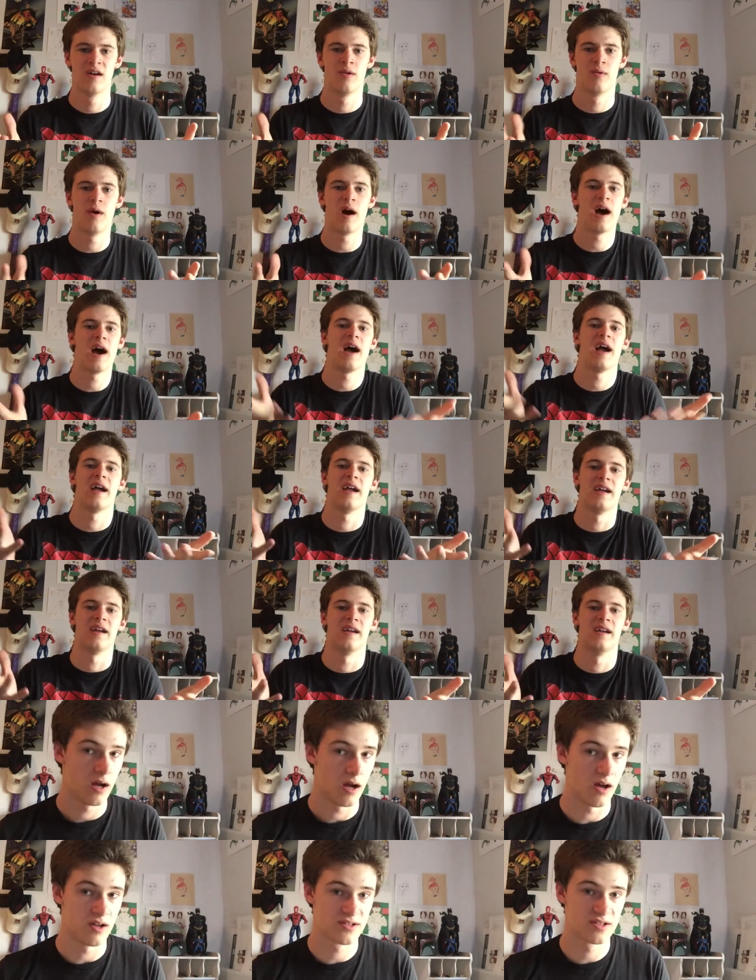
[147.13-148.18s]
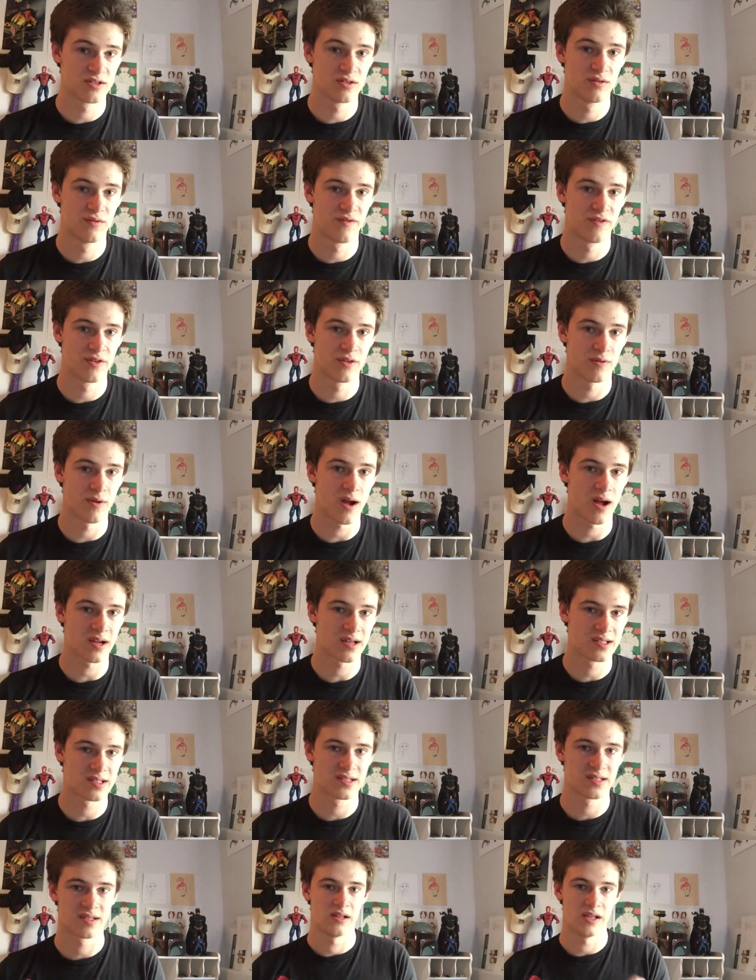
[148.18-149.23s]
Why? Also, for the
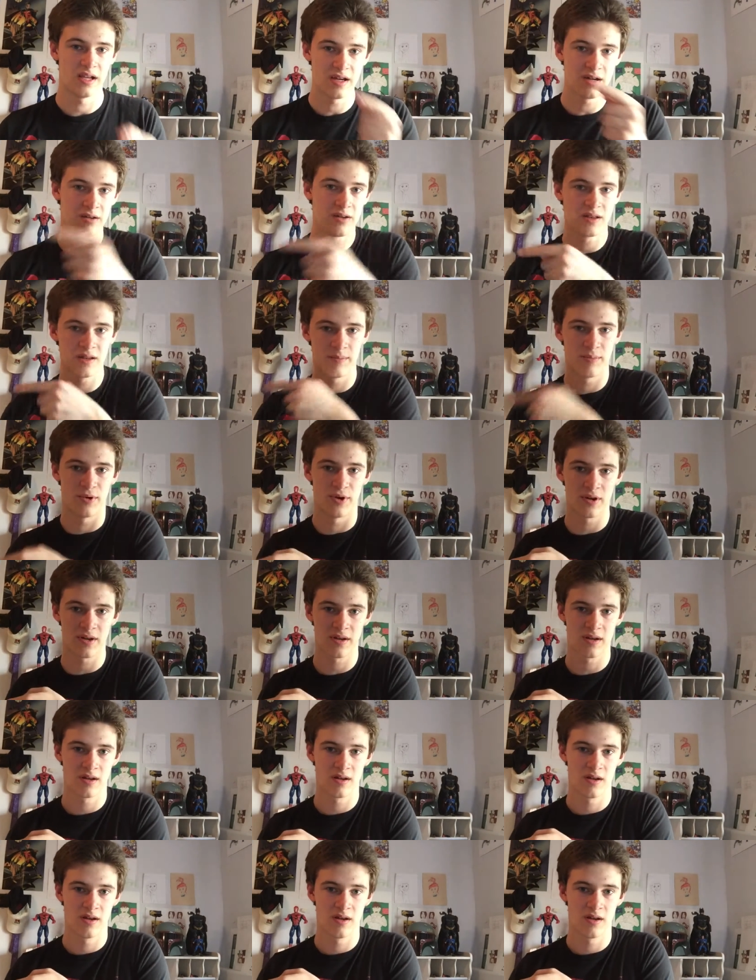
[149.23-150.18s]
rocks, later in the book,